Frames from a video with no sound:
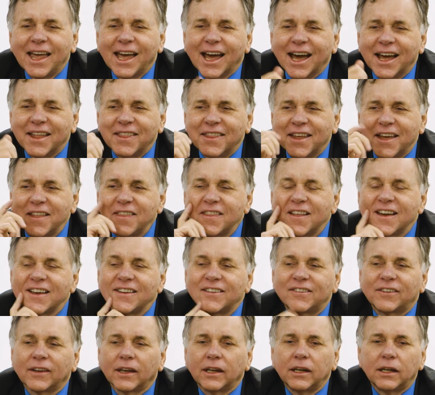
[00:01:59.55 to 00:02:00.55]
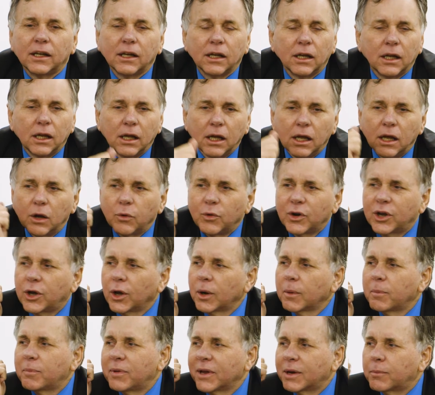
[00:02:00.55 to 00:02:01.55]
and then they said, We
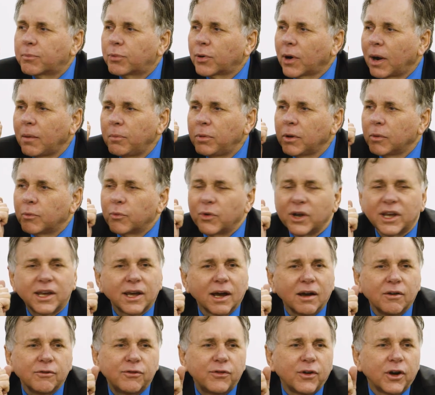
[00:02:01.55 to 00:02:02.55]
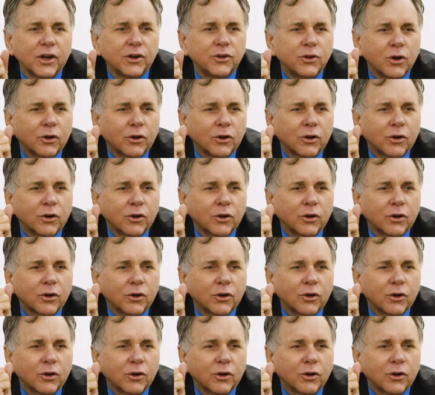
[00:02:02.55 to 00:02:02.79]
got a big problem. We can't find